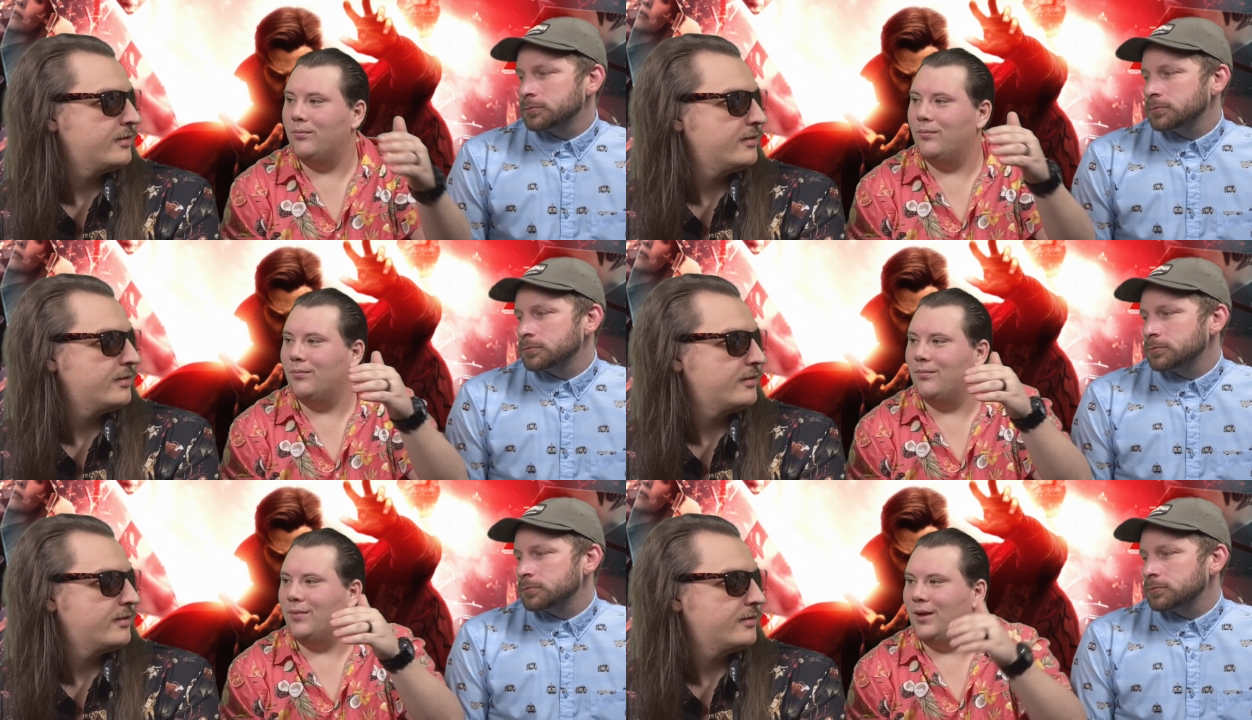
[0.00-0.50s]

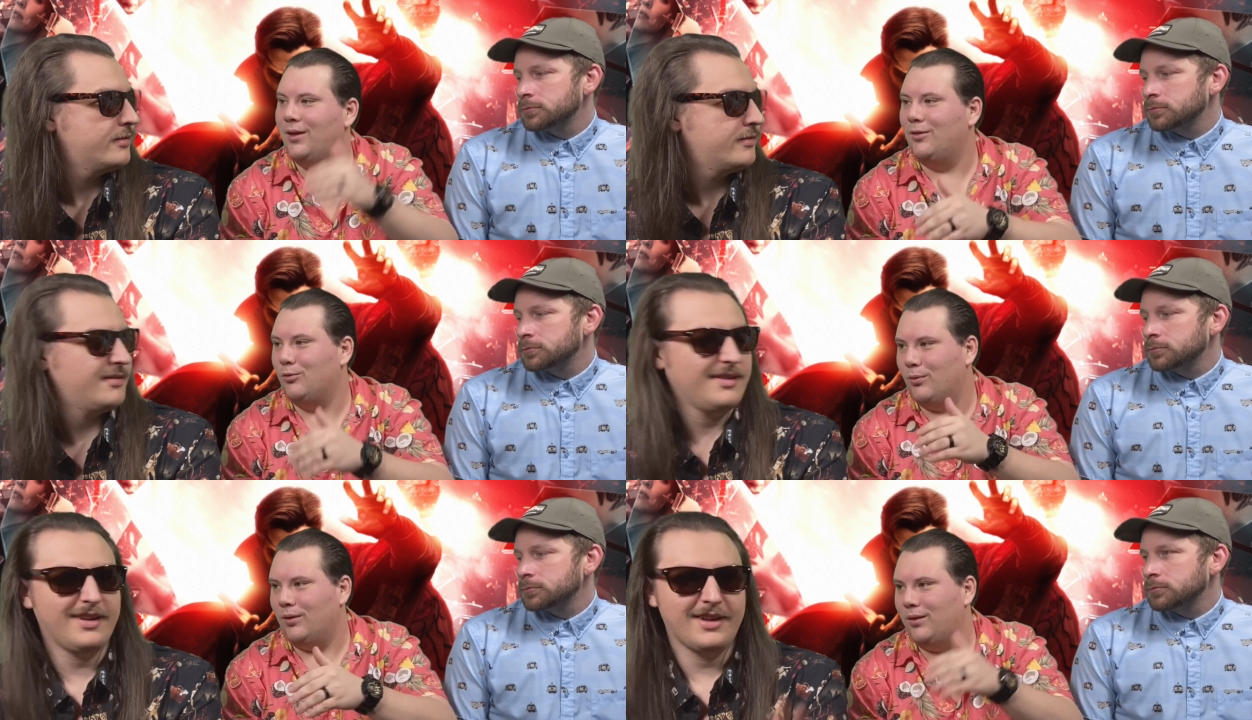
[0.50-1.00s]
Speaker 1: he's
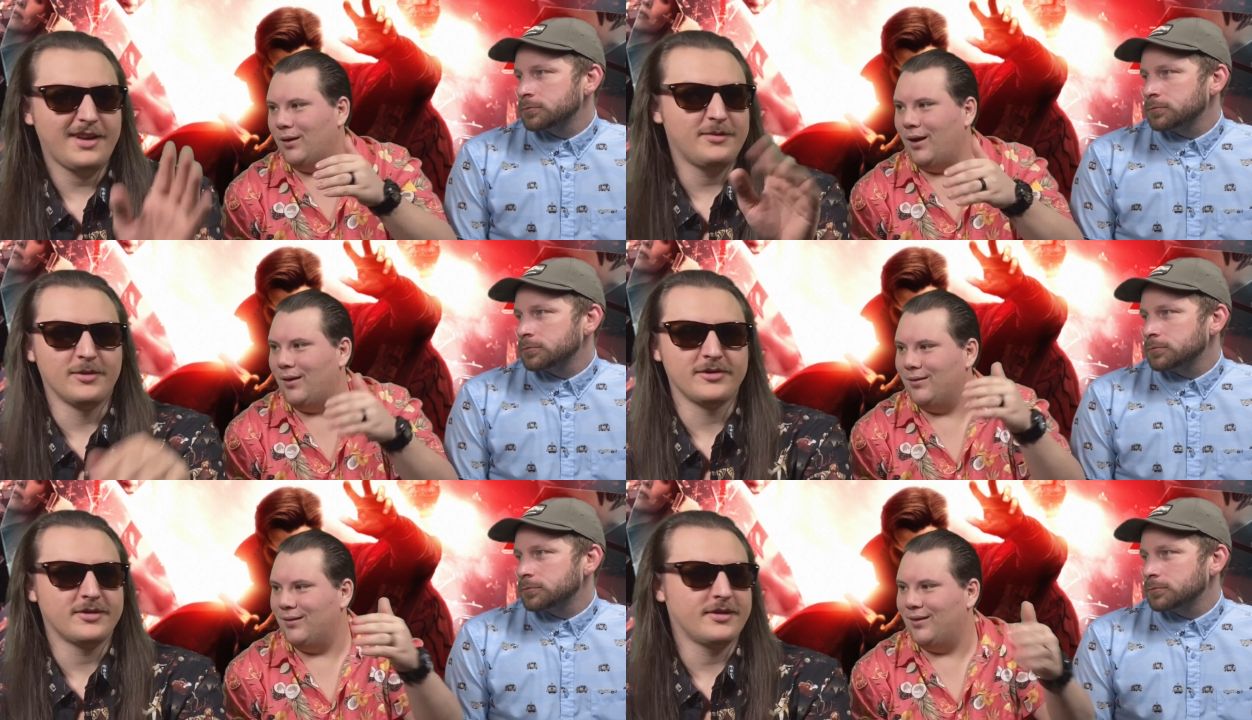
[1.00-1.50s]
really
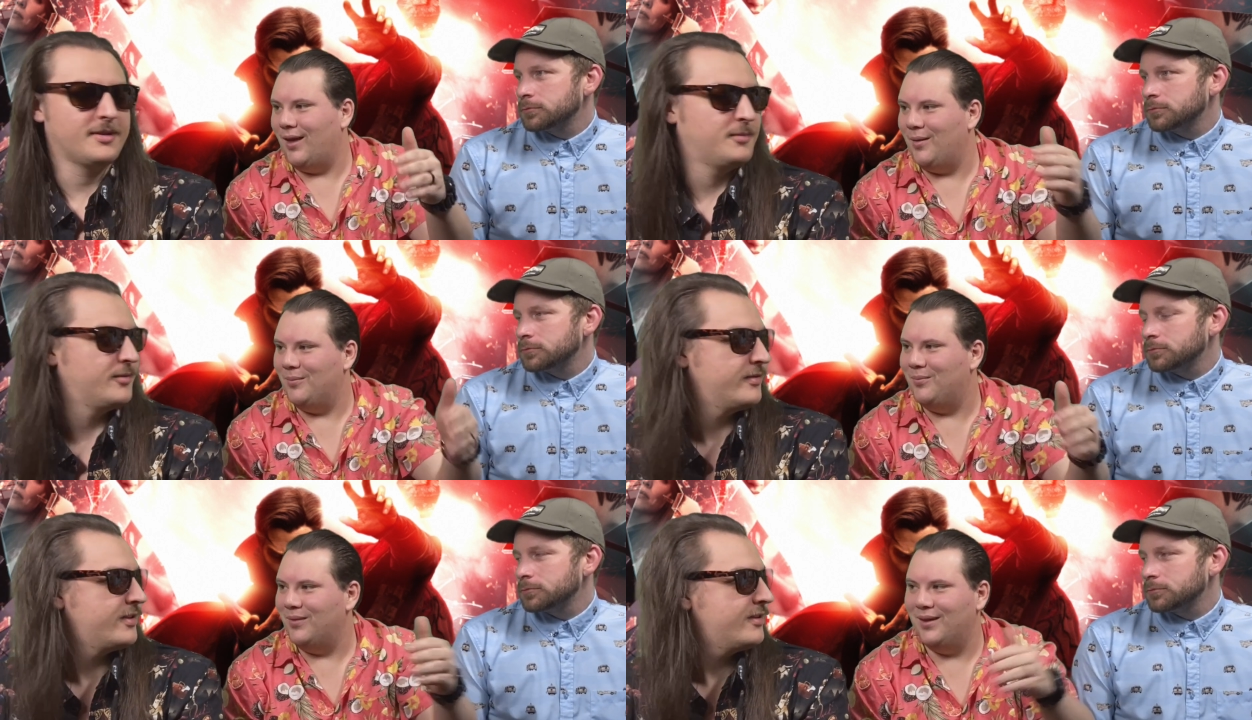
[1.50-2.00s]
not that,
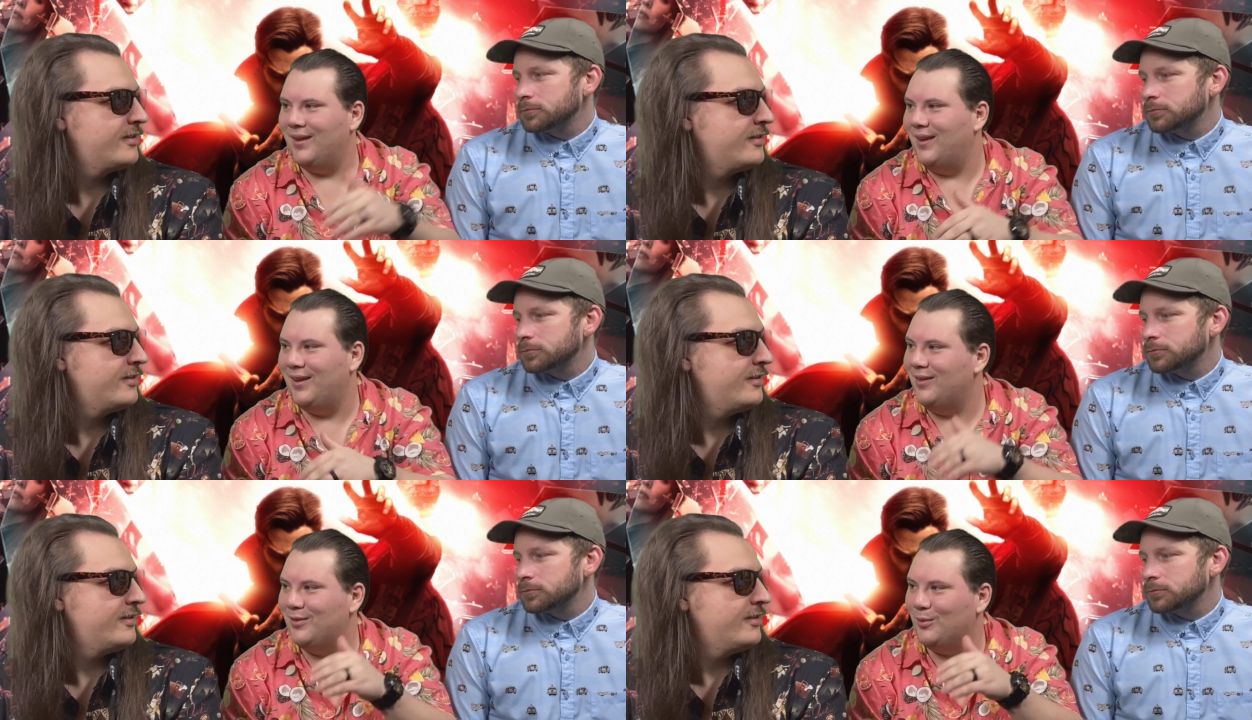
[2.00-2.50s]
that
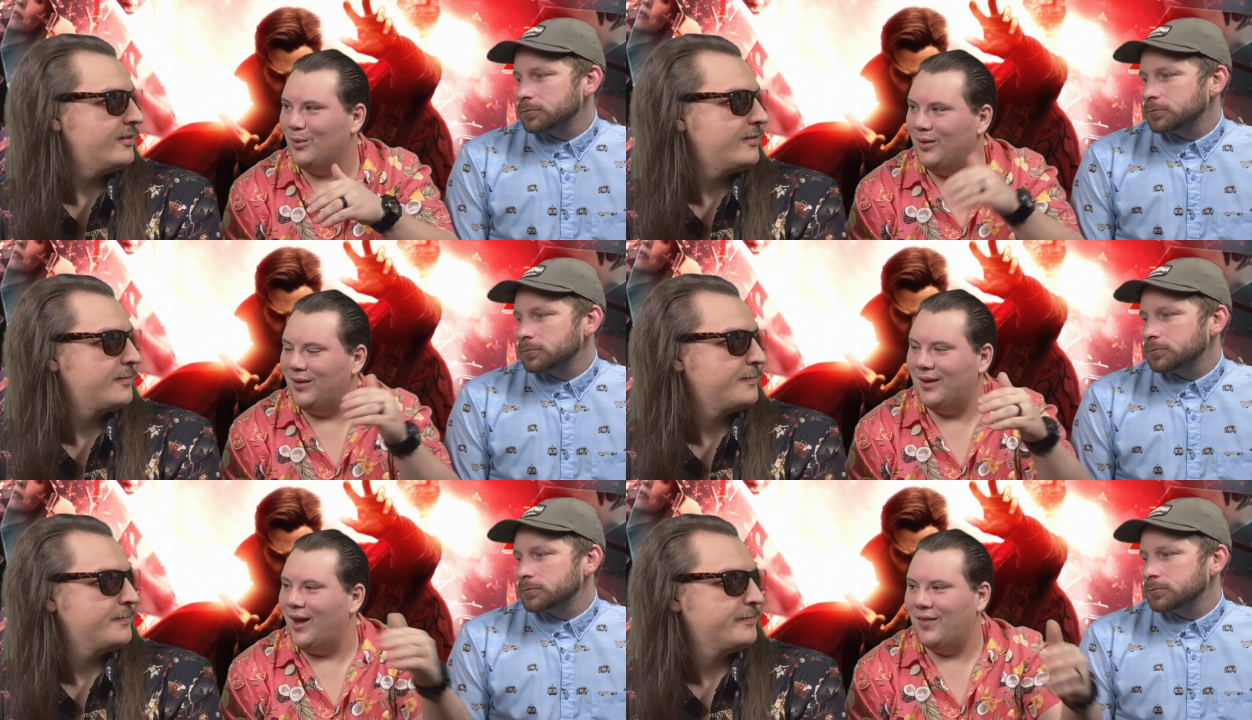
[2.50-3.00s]
he's really
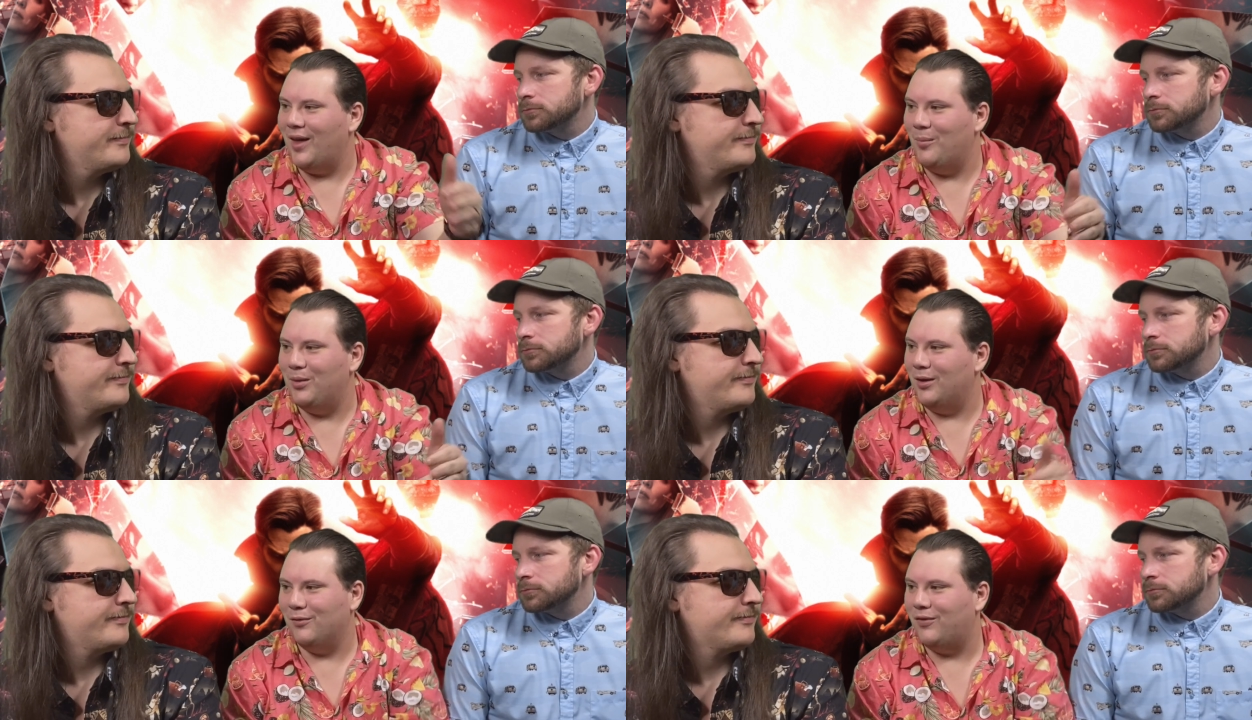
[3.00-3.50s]
not that
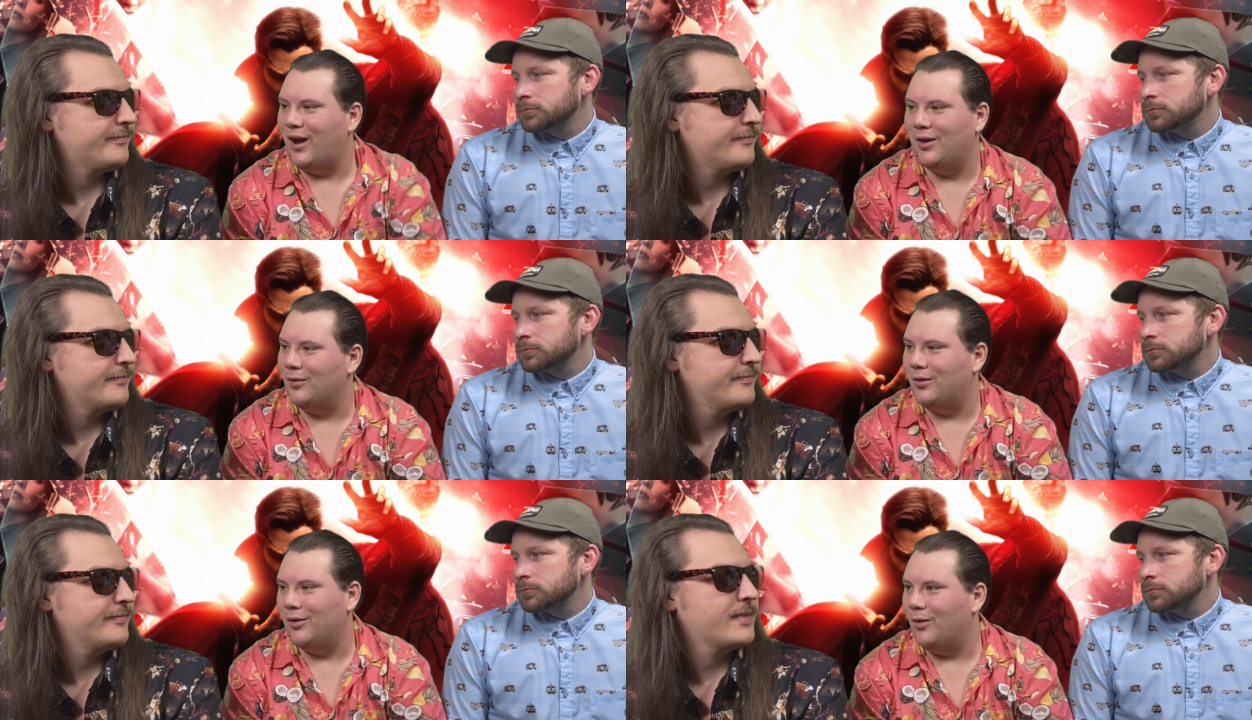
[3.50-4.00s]
big a
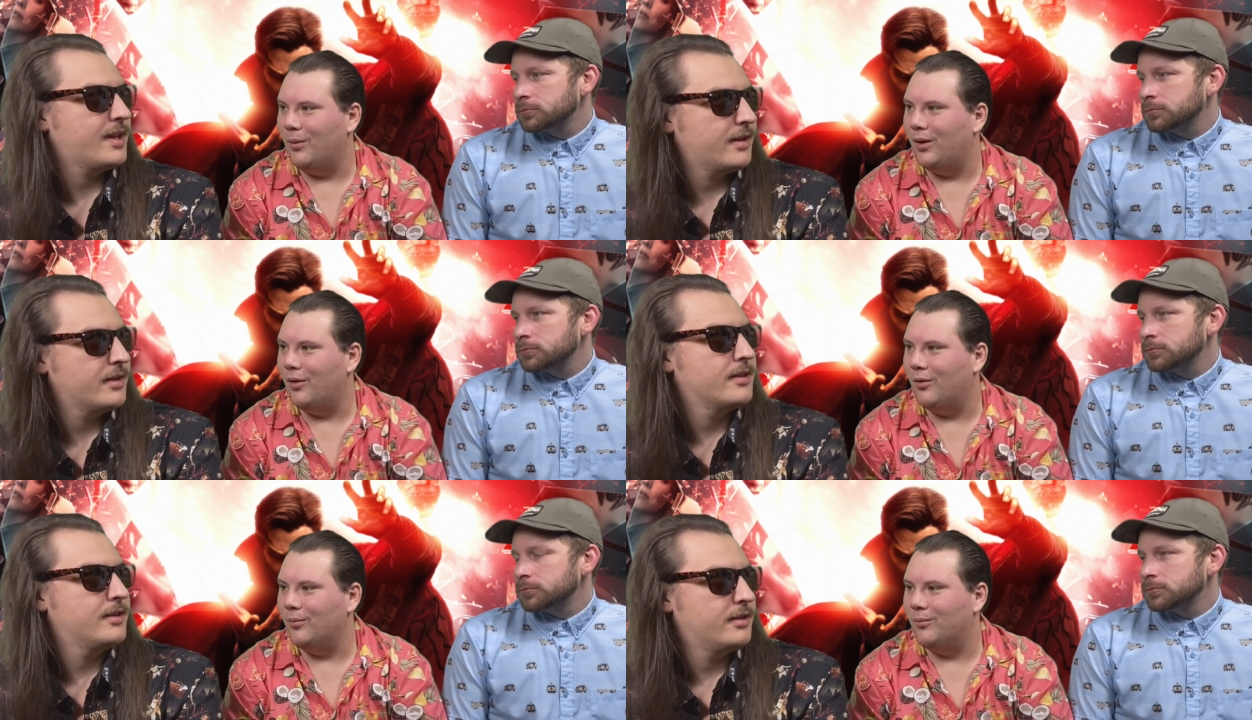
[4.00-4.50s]
factor in No Way
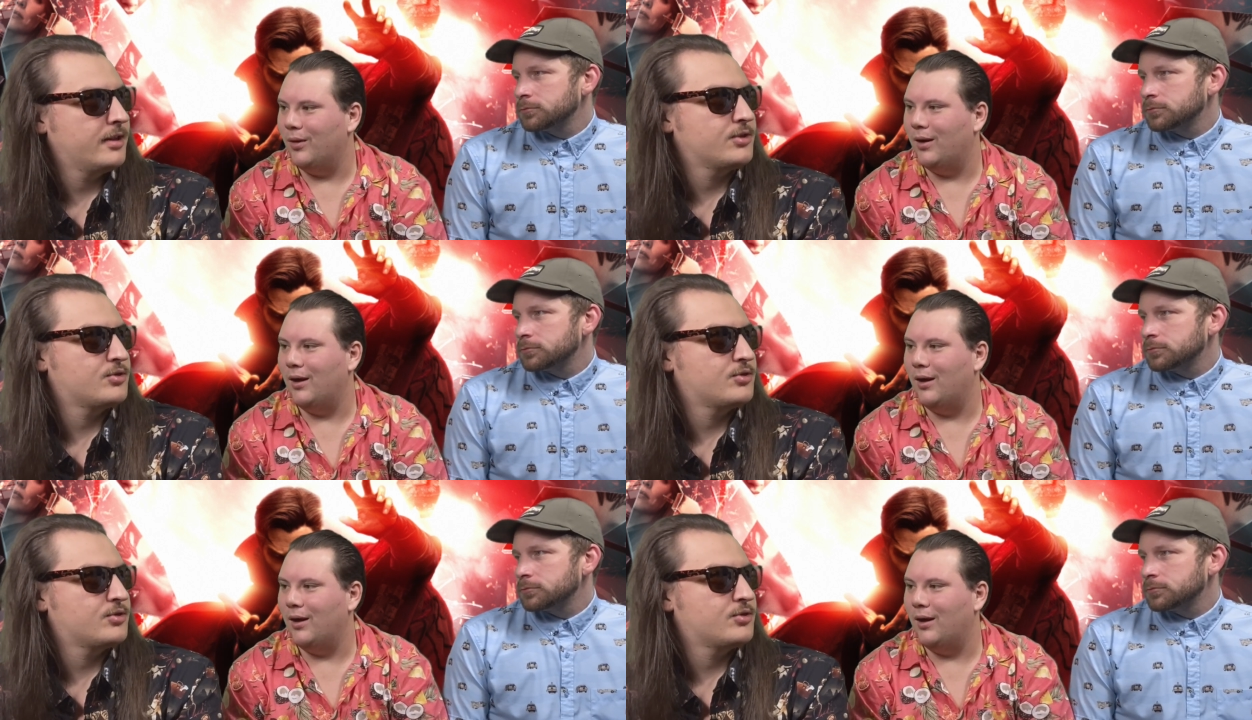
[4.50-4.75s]
Home, right?